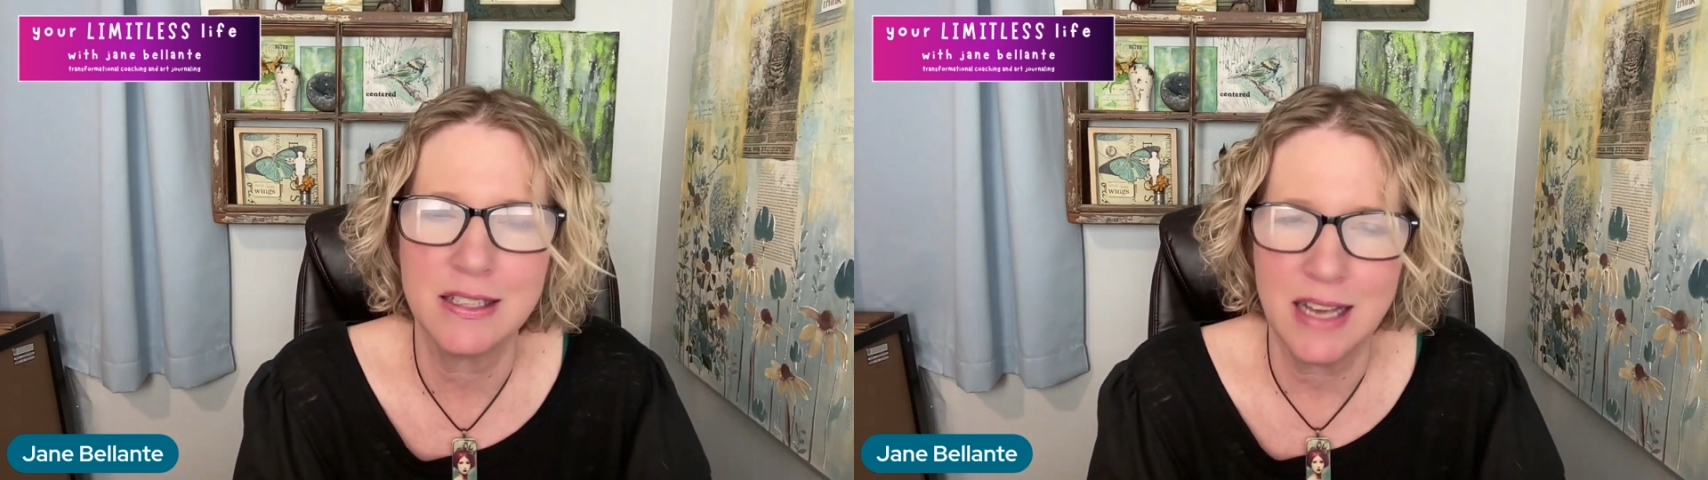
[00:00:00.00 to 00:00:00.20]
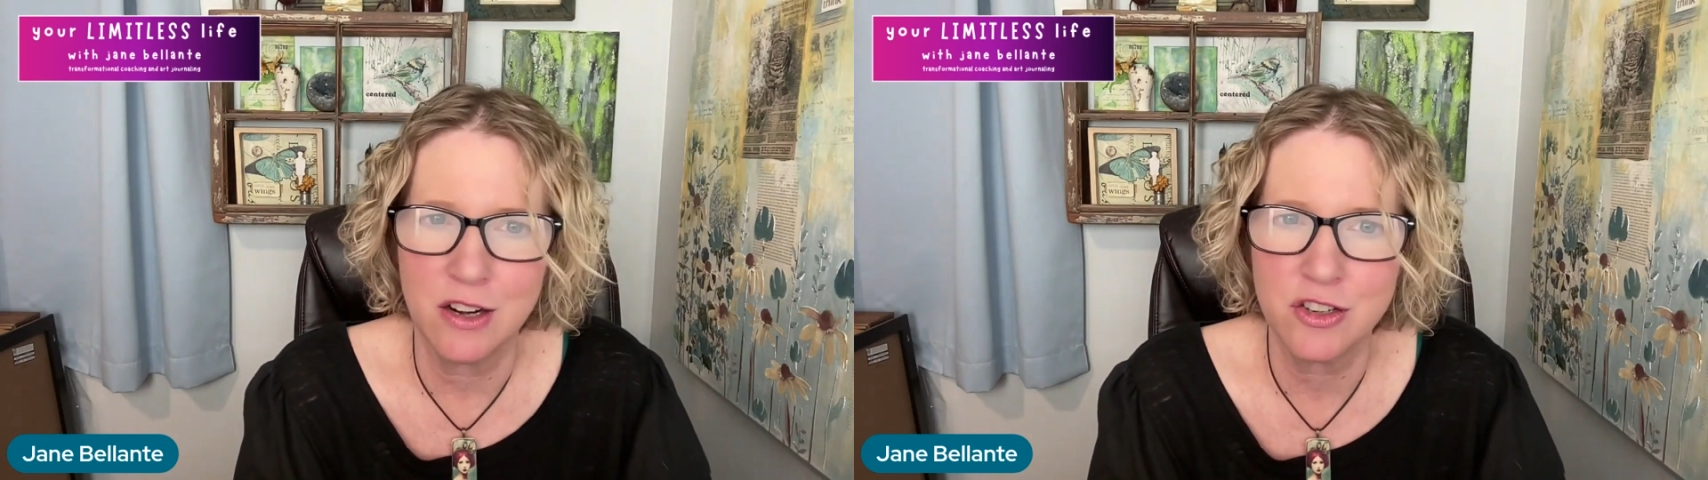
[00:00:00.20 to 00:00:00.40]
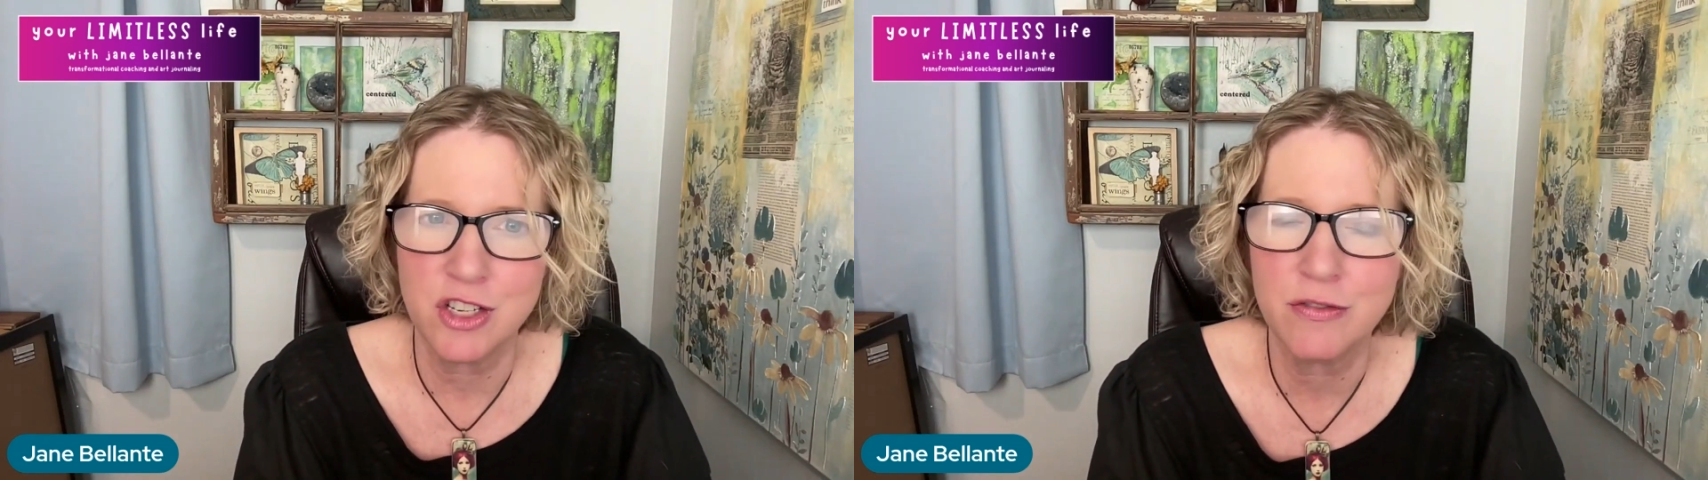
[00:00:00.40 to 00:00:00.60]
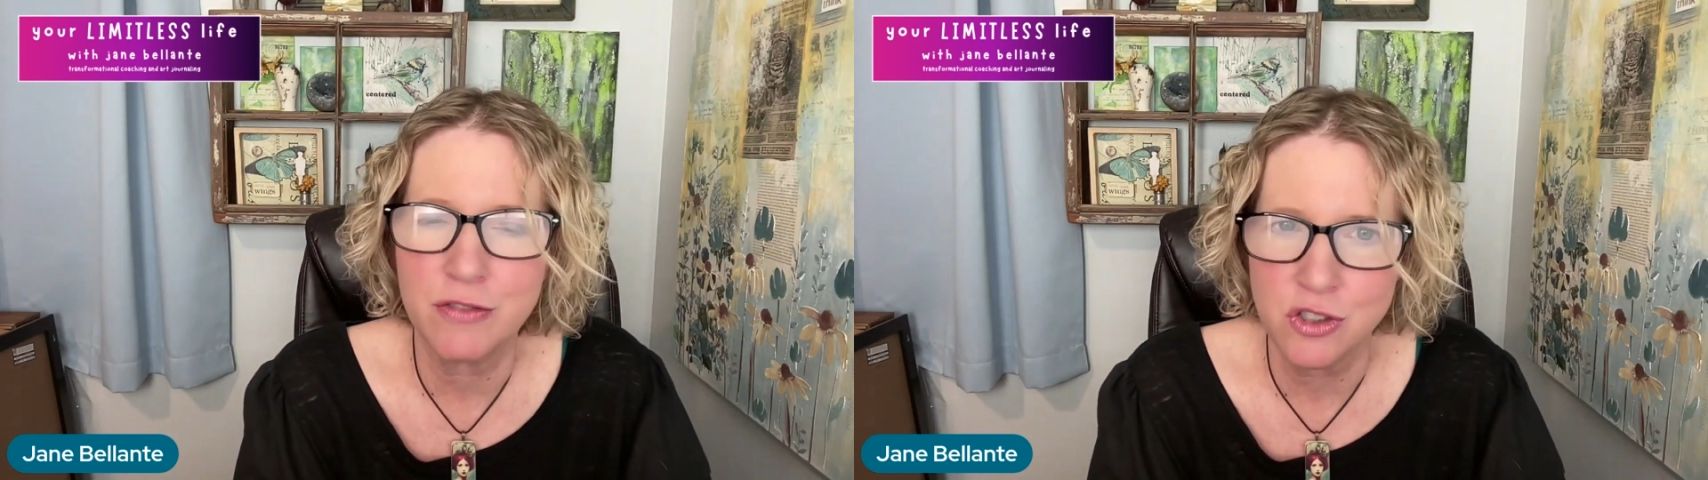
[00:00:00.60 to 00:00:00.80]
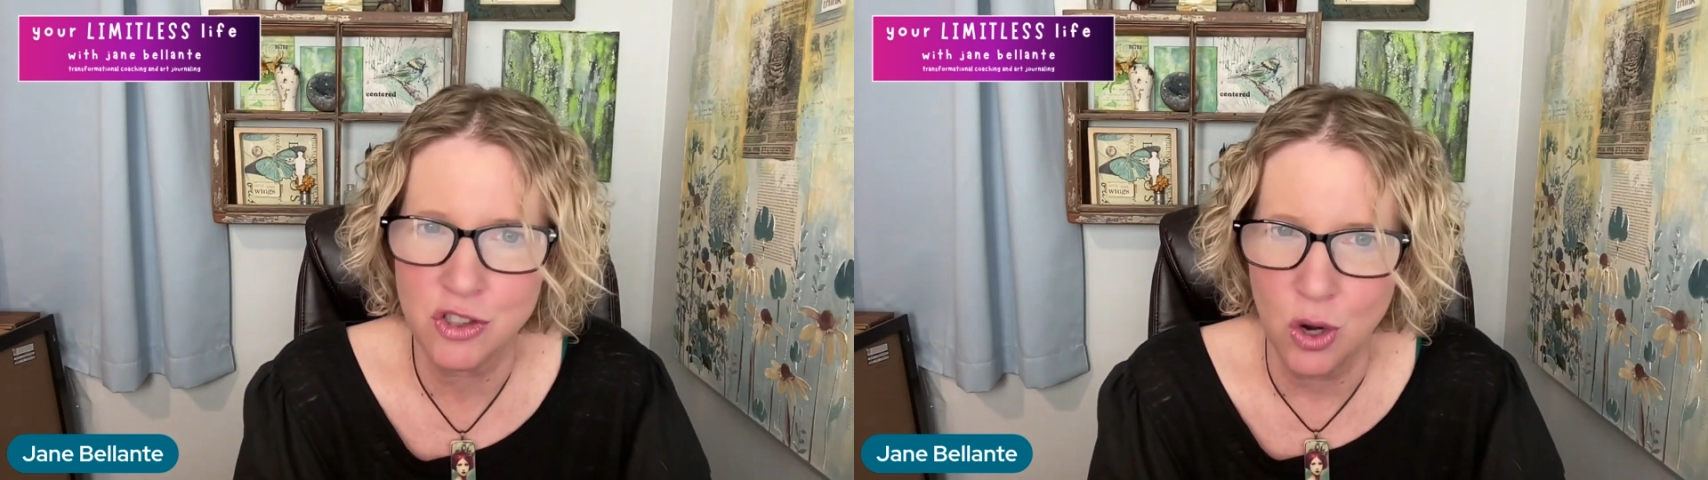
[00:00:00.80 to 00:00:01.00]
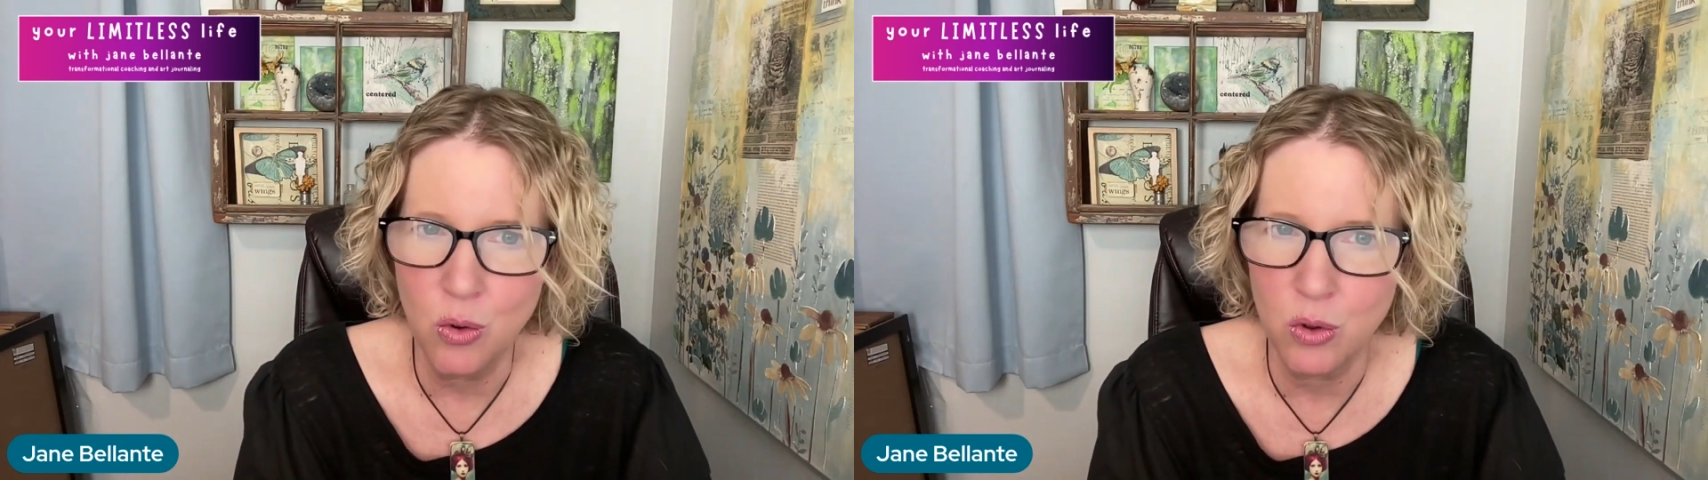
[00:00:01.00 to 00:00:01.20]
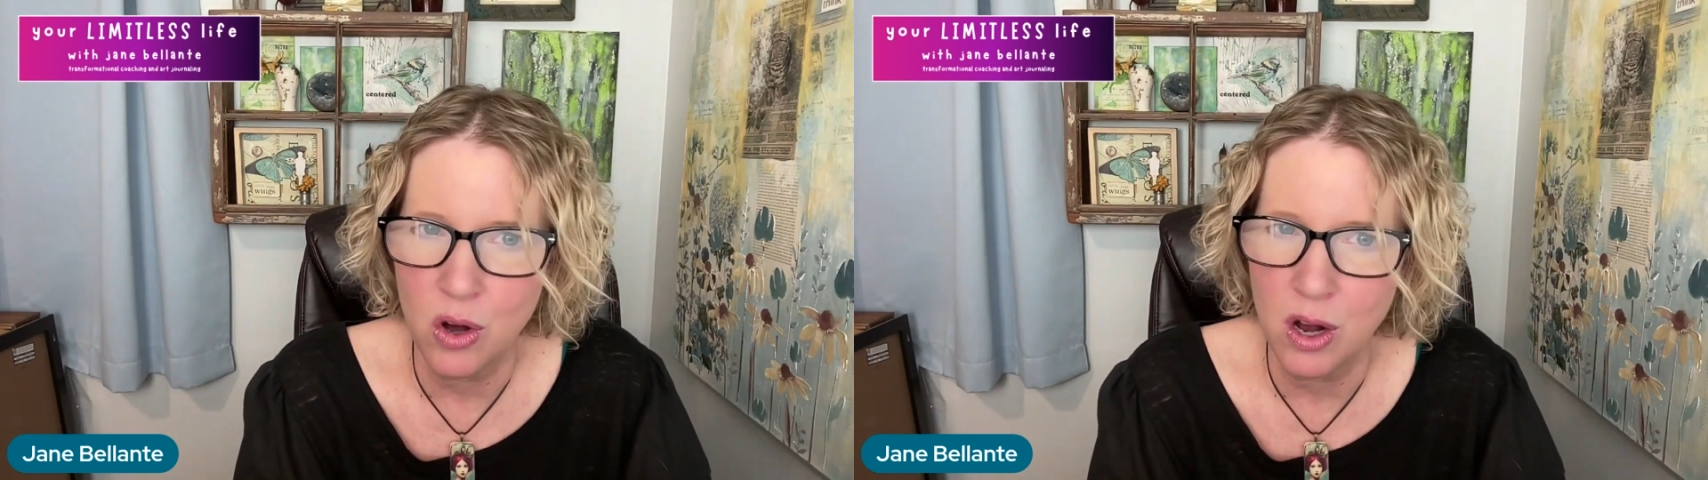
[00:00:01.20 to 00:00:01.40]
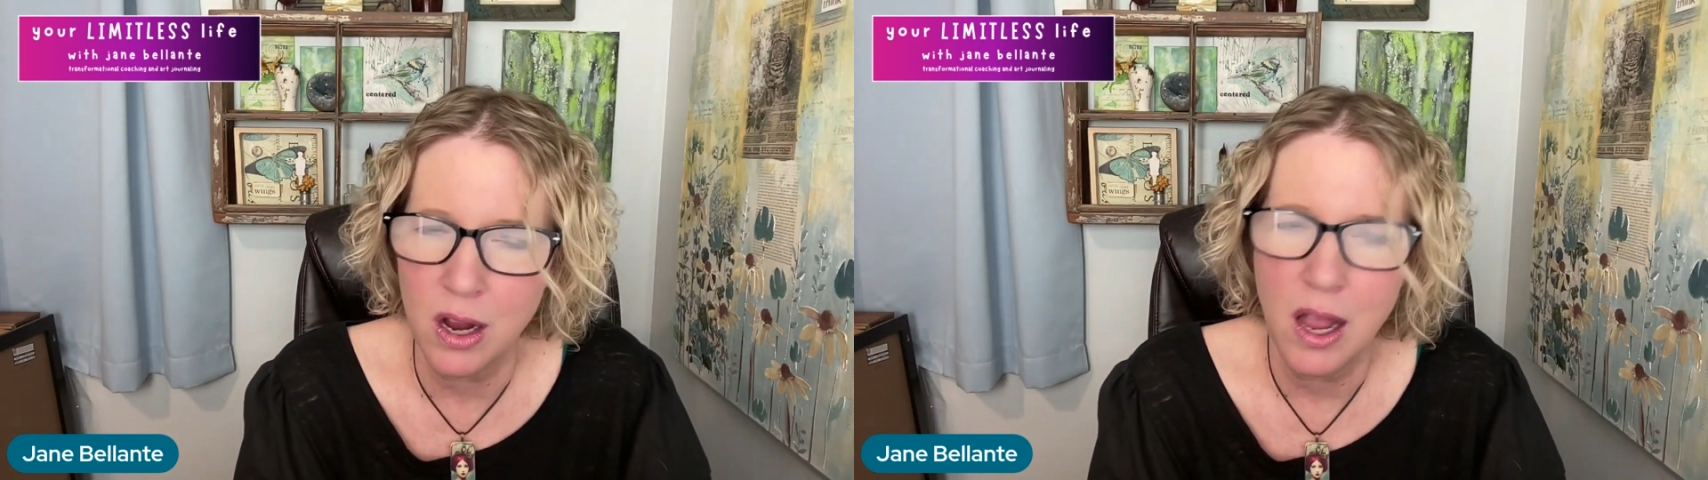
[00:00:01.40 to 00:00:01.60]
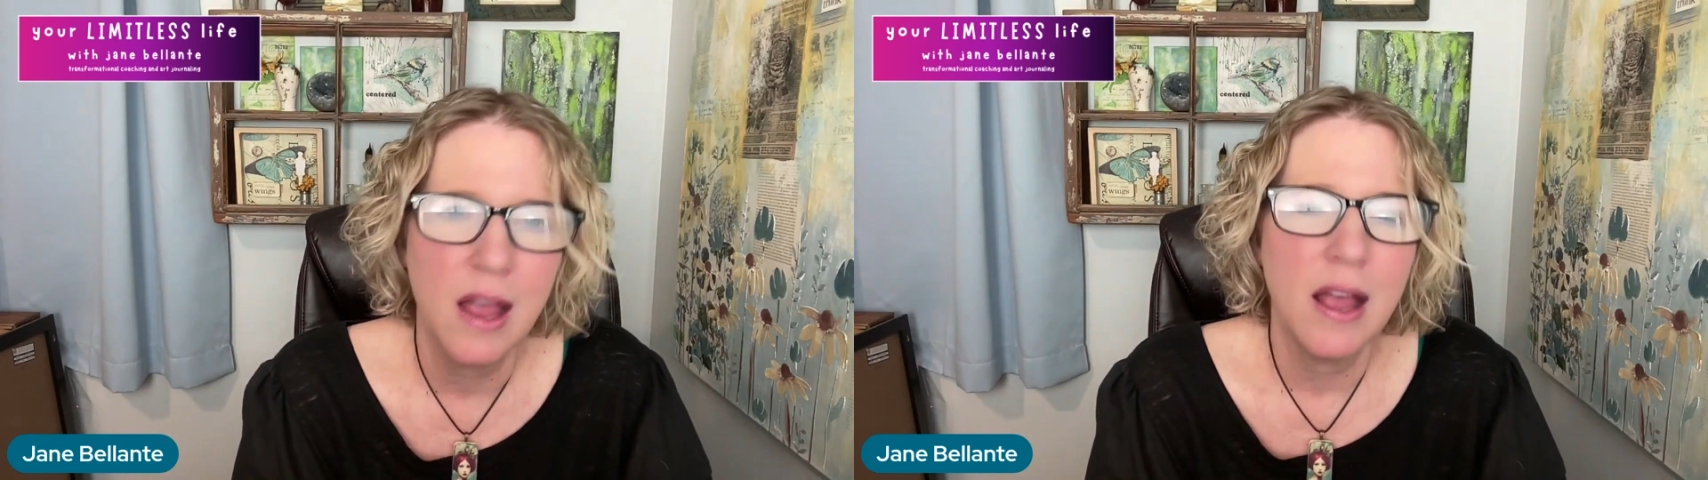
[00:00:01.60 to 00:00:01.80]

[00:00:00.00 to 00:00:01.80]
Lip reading: energy for so long,